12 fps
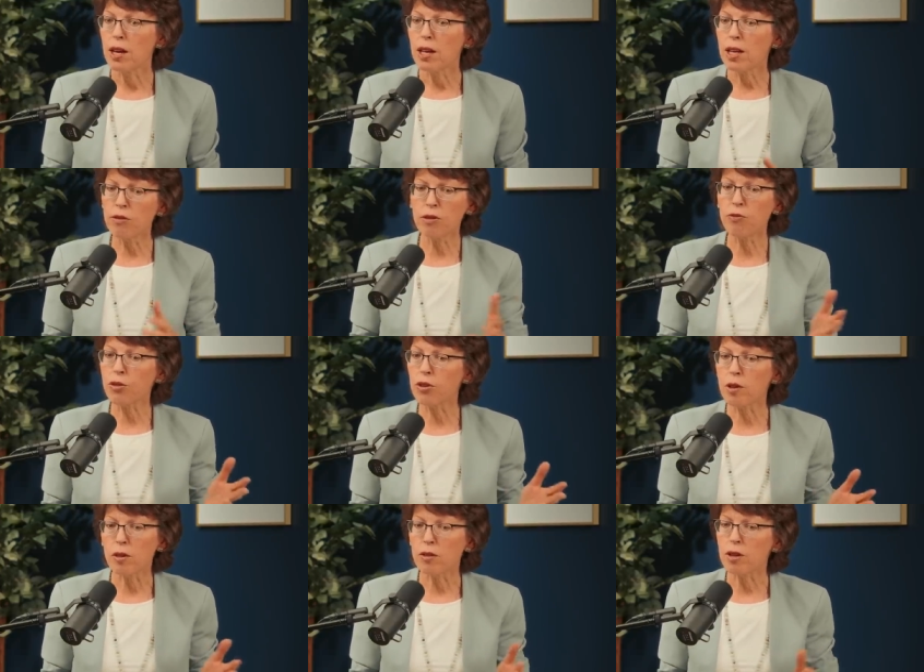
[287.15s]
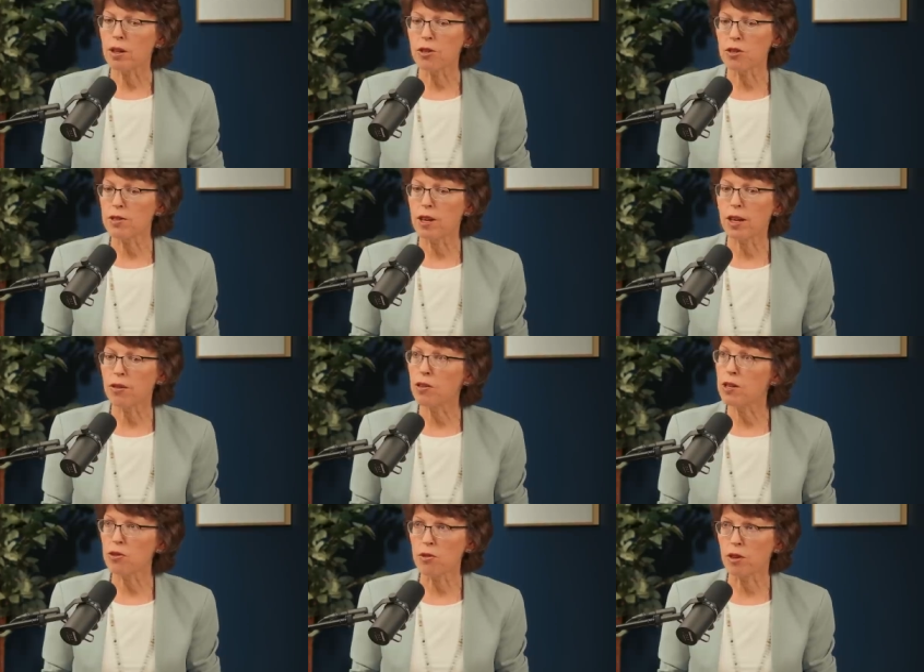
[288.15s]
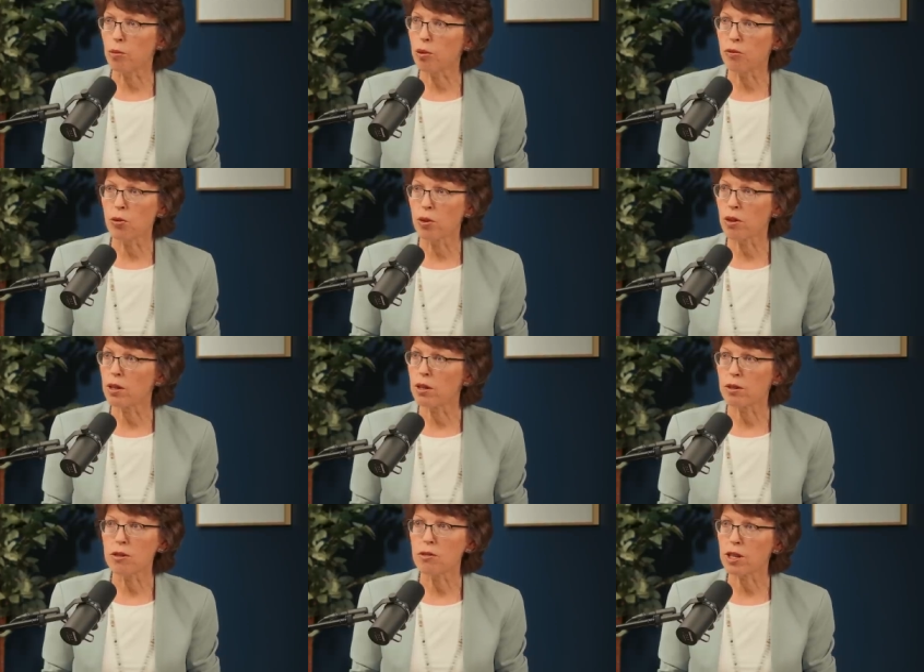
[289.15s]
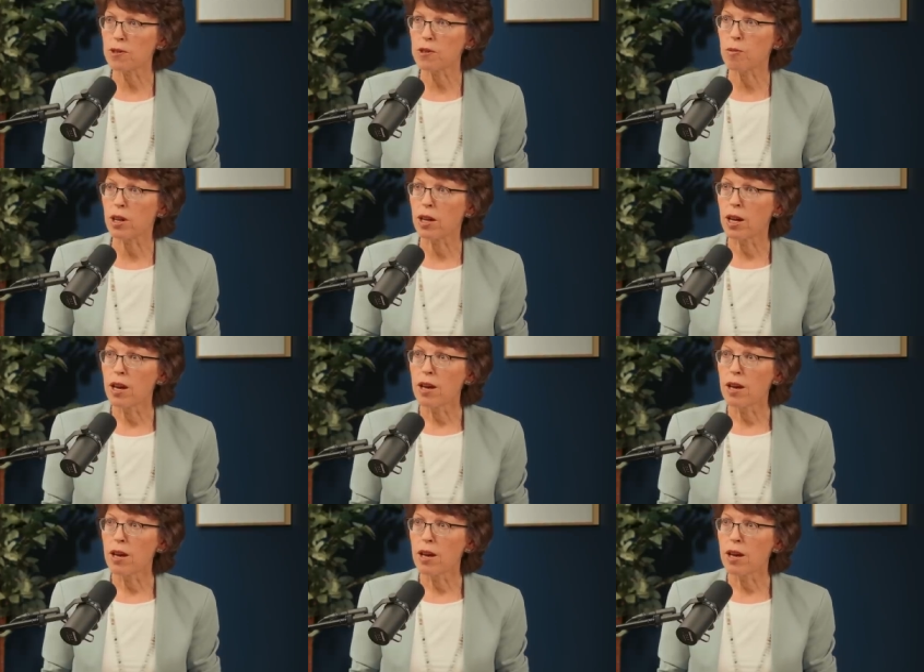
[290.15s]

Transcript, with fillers: even for the, the understanding of Israel before the New Testament,